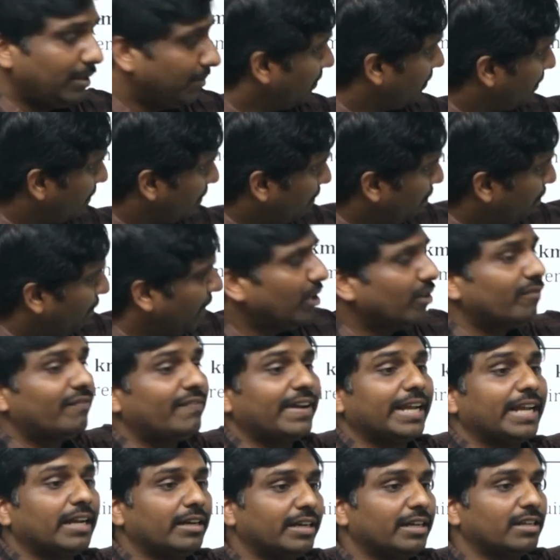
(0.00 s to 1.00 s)
below
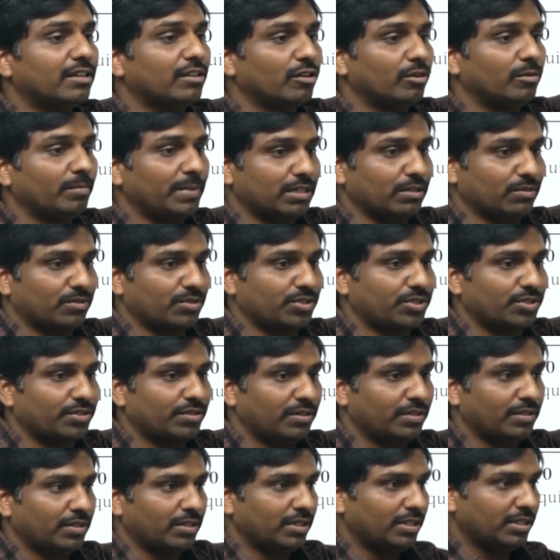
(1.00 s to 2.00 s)
500 kilometers.
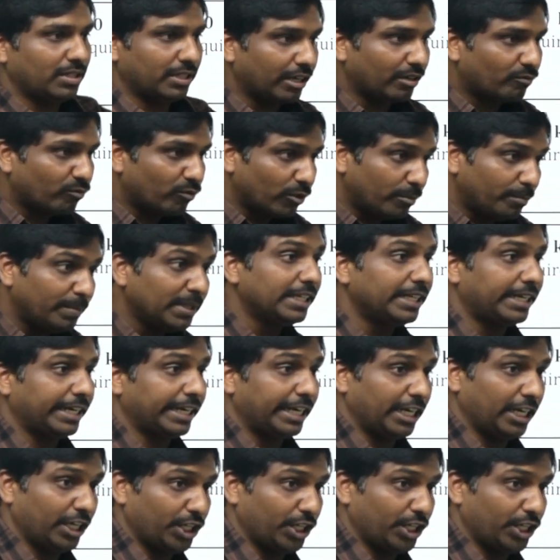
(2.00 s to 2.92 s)
That would be the range.